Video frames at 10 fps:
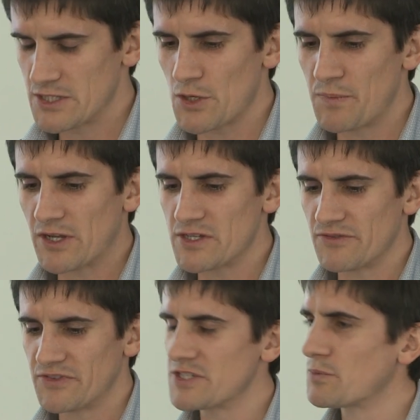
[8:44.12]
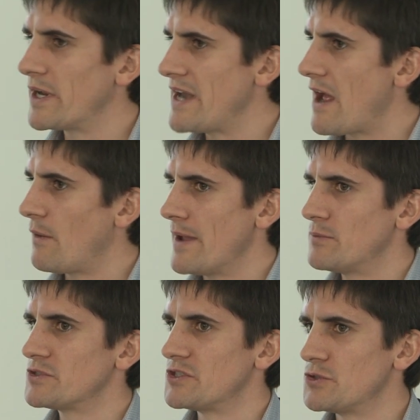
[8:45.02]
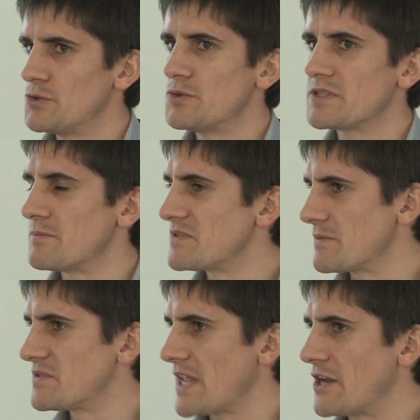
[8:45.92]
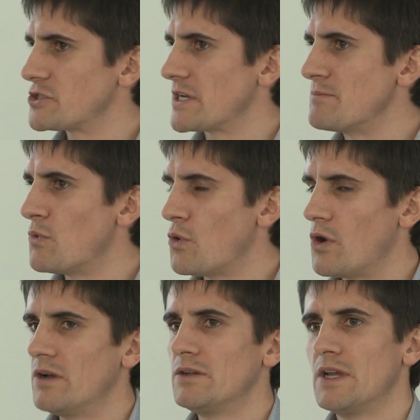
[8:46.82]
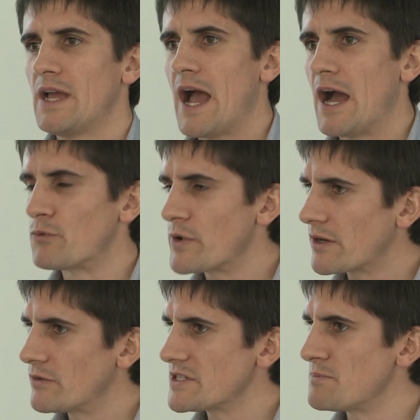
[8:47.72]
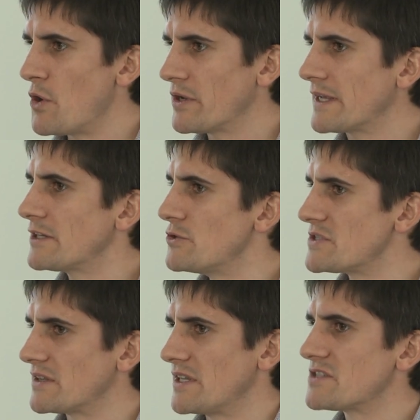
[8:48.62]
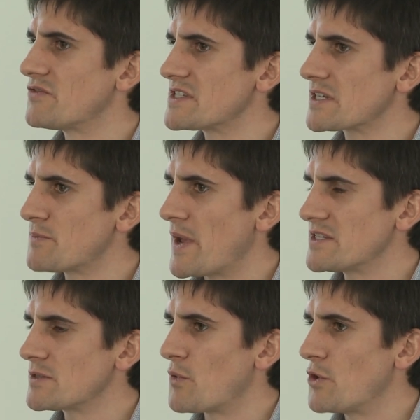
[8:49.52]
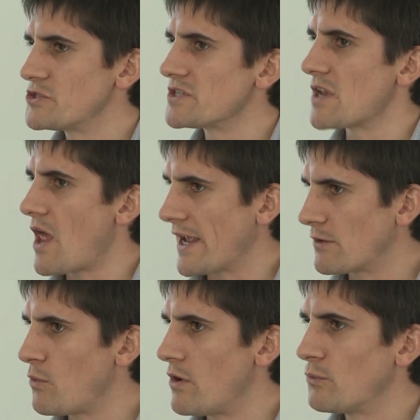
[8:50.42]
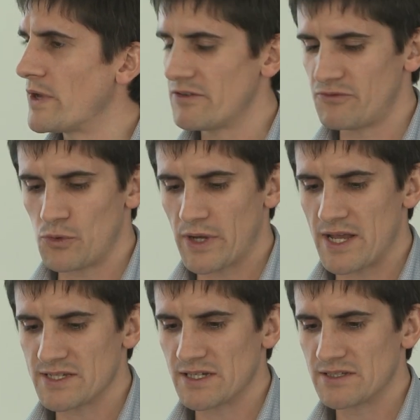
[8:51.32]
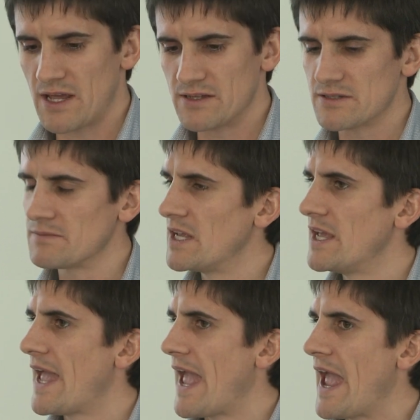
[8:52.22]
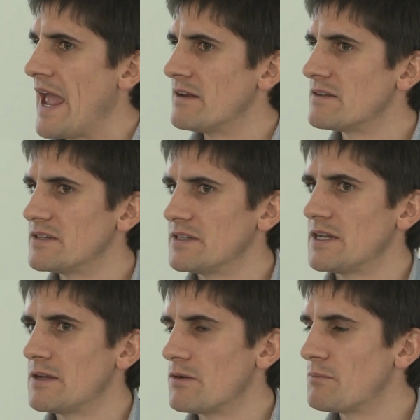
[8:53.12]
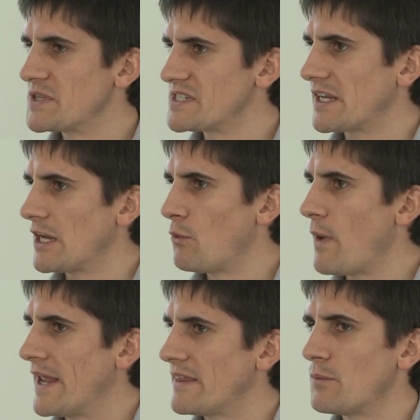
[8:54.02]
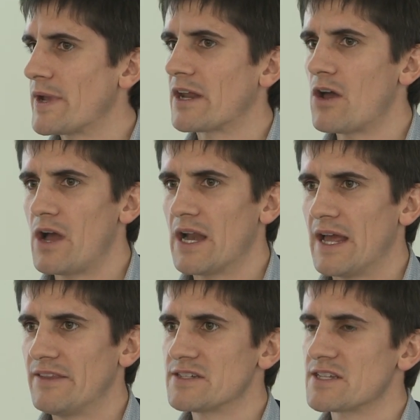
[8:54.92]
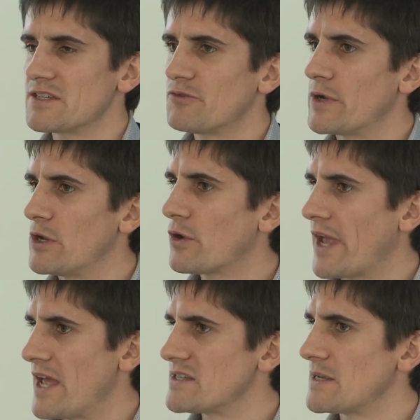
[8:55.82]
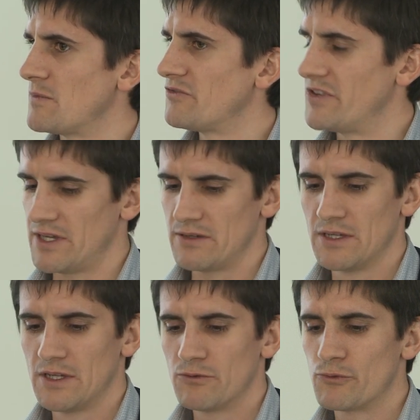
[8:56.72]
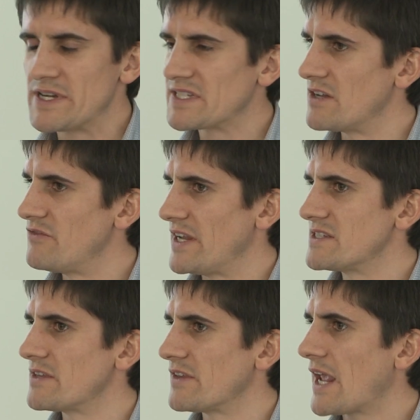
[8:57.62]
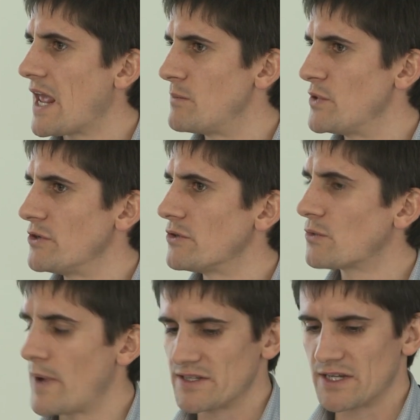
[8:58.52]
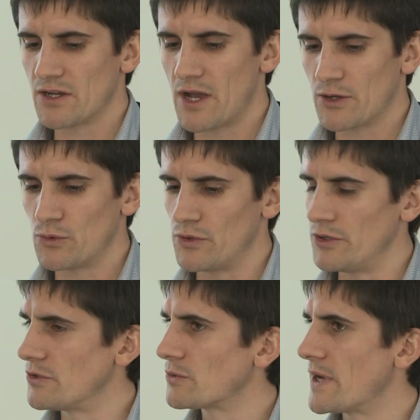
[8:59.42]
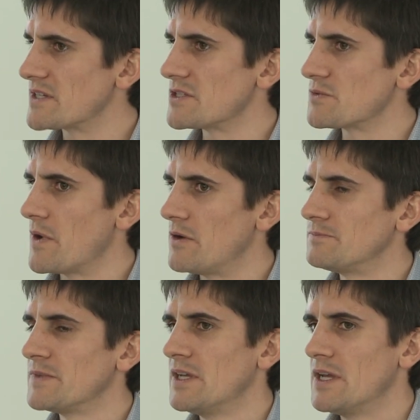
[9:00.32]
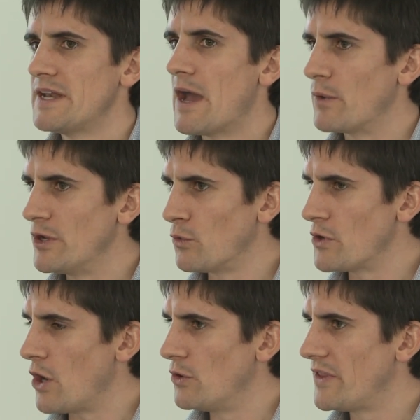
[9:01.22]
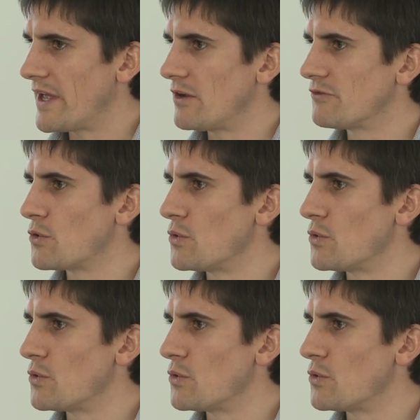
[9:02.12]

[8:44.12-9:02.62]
So because of this, we're now able to do some substantially more rigorous modelling using these physics-based approaches like what weather forecasting does. And the particular way that we can highlight this is if we look at some of the recent events in the Canterbury earthquakes and Kaikoura earthquakes as well. Now we all know that of